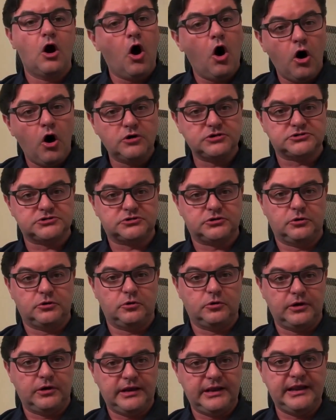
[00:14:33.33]

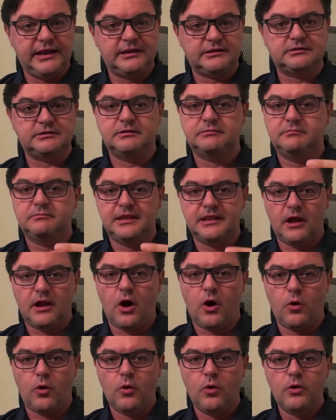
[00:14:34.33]
Also linked
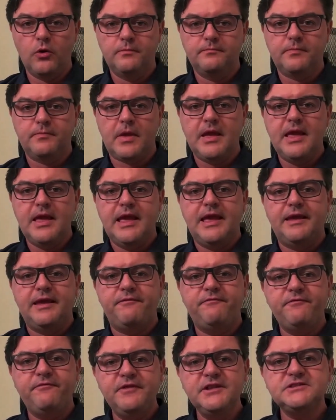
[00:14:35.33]
below.
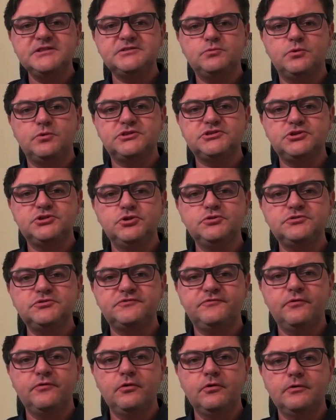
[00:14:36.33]
If this was
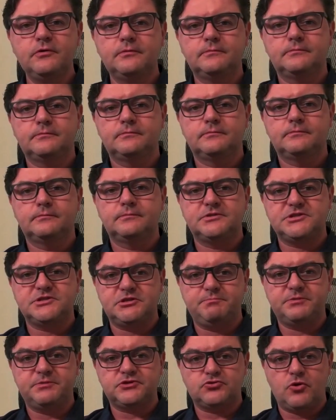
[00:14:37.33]
useful,
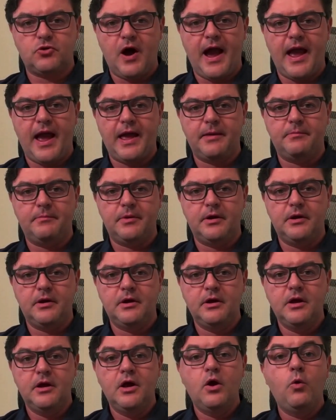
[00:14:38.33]
subscribe.
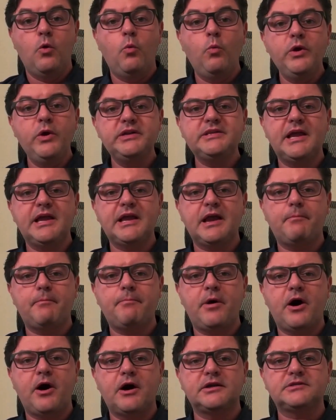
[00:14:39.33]
We take
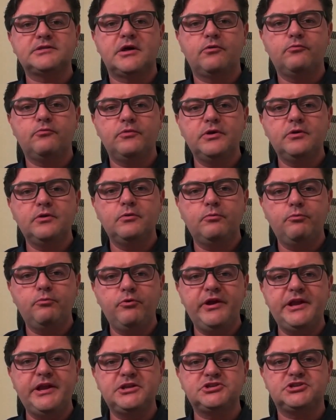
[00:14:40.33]
apart a real
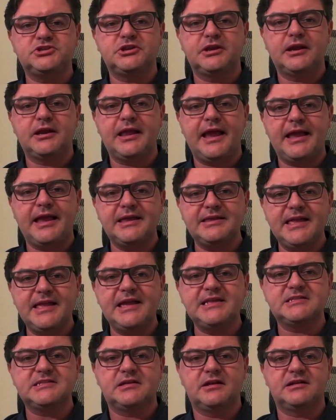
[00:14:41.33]
breach like
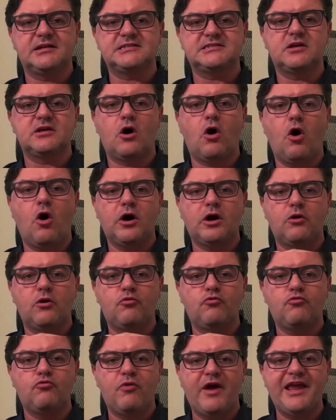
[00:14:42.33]
Tesla's on a
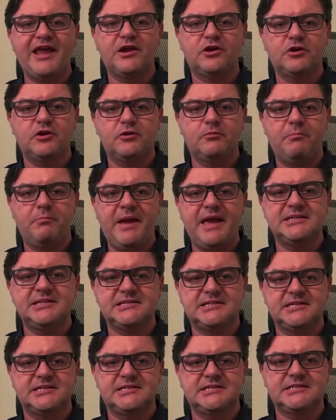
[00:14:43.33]
regular
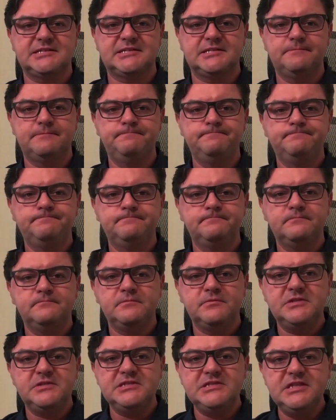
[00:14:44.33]
basis.
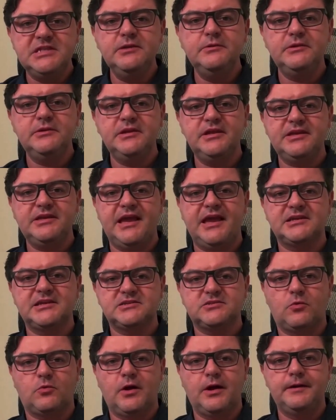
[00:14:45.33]
See you in the
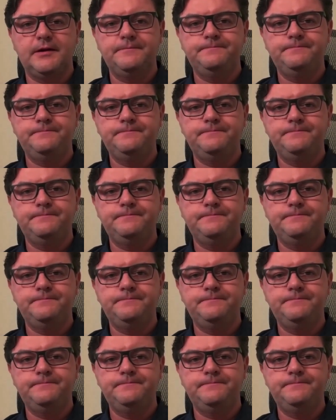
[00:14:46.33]
next one.